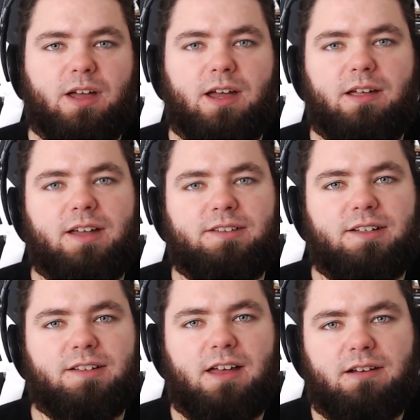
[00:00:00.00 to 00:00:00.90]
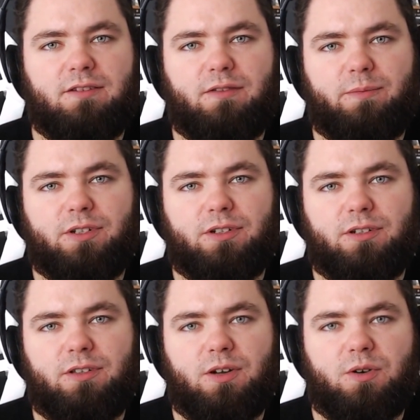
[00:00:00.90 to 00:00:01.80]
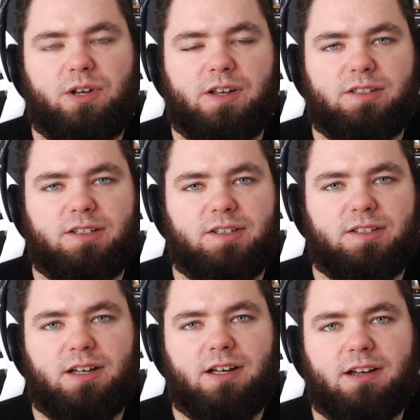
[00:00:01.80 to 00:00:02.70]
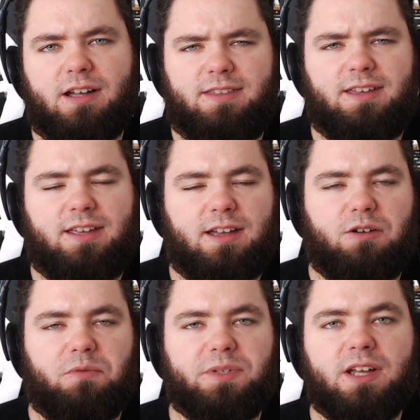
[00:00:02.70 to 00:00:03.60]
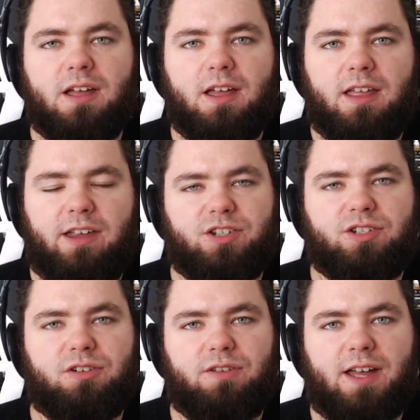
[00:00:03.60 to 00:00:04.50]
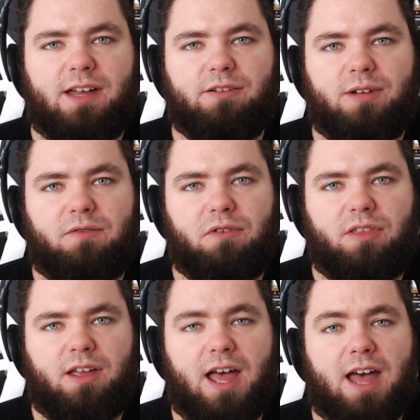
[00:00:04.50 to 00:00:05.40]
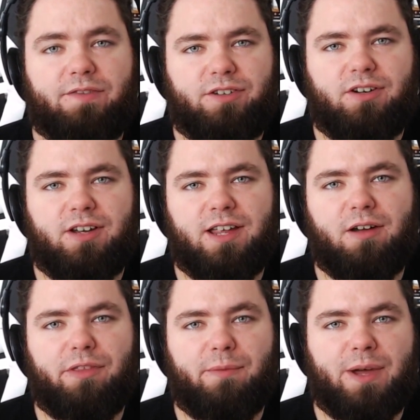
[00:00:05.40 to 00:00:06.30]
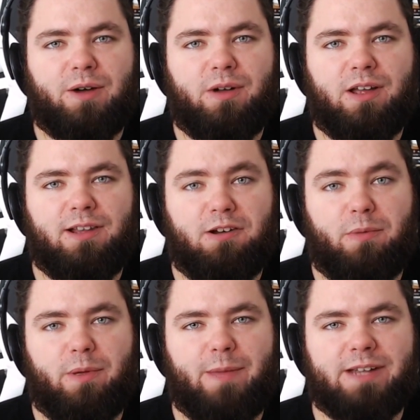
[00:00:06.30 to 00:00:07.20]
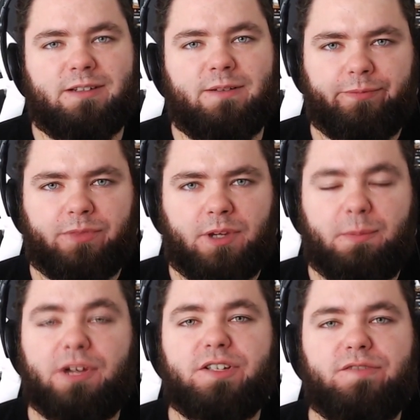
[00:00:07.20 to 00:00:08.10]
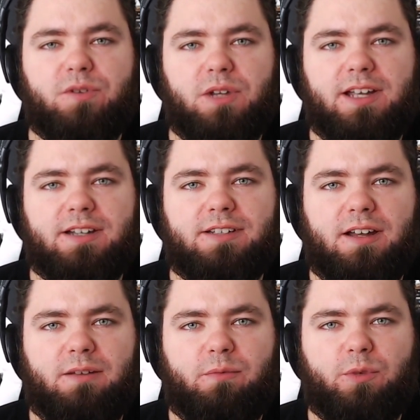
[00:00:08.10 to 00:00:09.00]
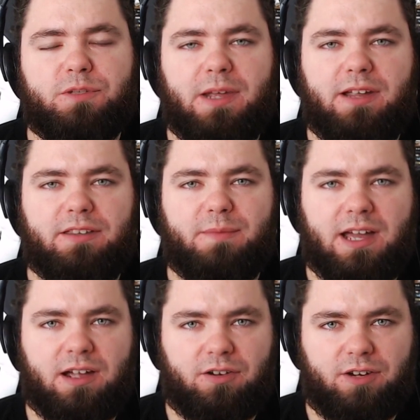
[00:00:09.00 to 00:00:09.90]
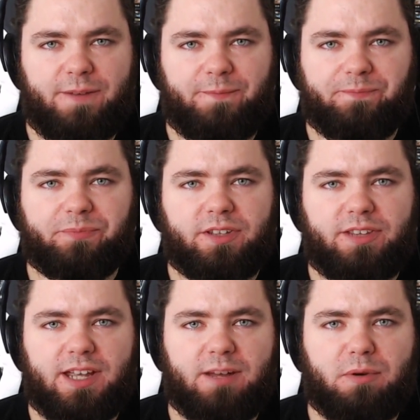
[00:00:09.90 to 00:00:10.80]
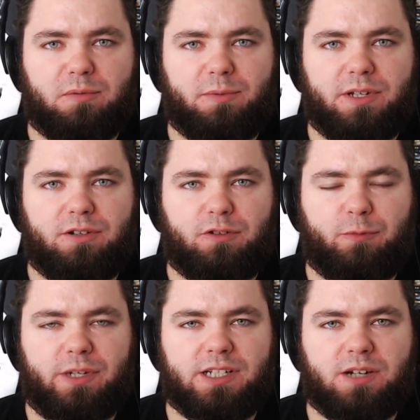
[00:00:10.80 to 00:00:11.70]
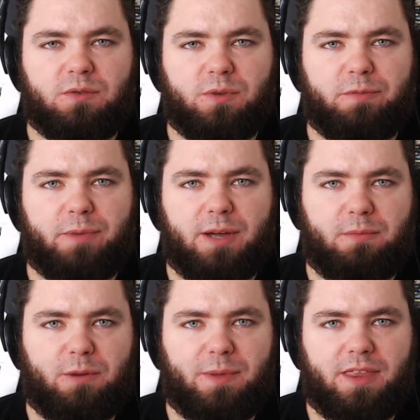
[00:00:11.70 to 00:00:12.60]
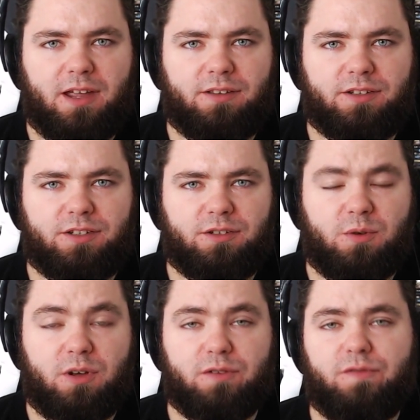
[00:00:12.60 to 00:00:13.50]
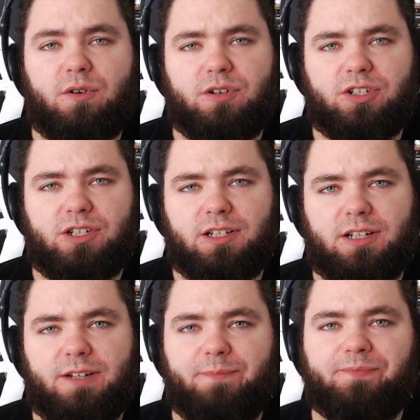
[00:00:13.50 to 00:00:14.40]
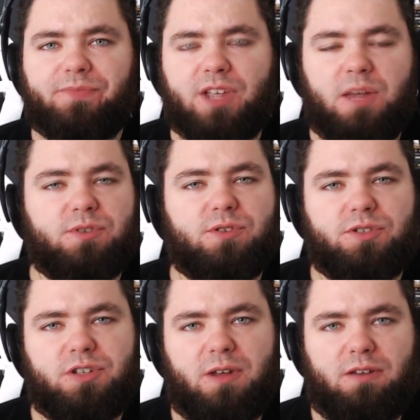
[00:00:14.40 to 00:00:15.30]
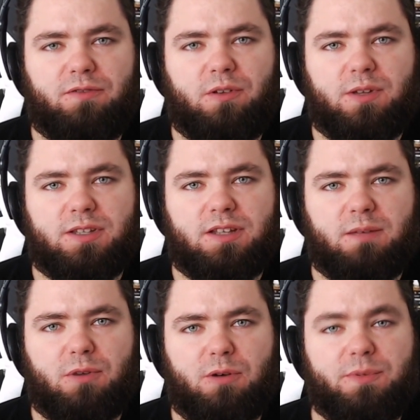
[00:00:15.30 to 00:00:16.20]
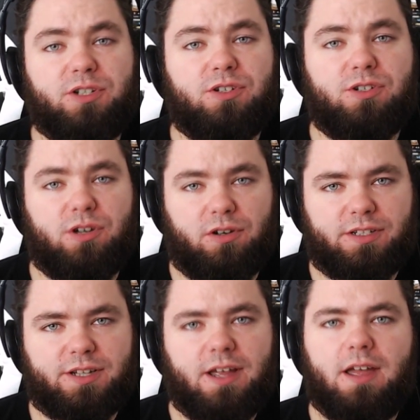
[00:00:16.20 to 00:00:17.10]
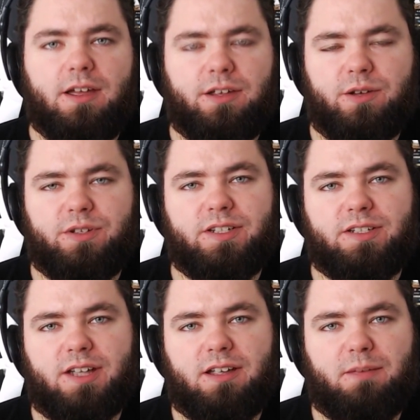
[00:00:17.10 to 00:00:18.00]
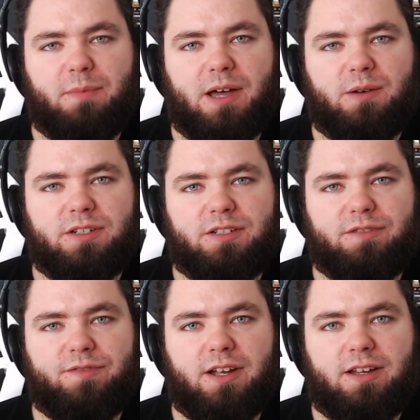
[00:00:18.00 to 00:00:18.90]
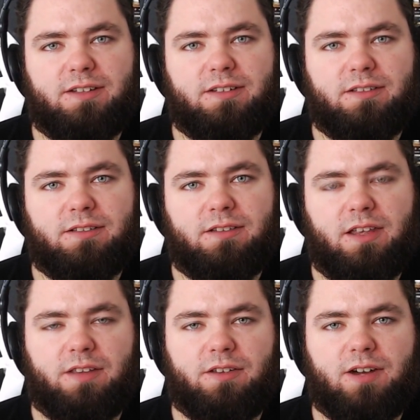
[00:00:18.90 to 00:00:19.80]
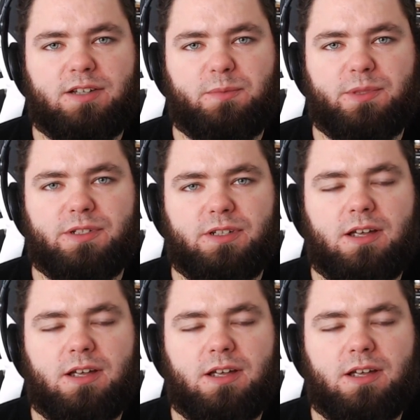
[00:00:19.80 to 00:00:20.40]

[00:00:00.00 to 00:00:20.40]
I guess that's kind of up to the audience to decide. I think he helped. He just could have handled everything after he got them out a little bit better. Because if all he had done was make them angry, then it probably could have been dealt with by Mob and the other two. Unfortunately, he was also influencing Mob to not use his psychic powers to fight the other Espers.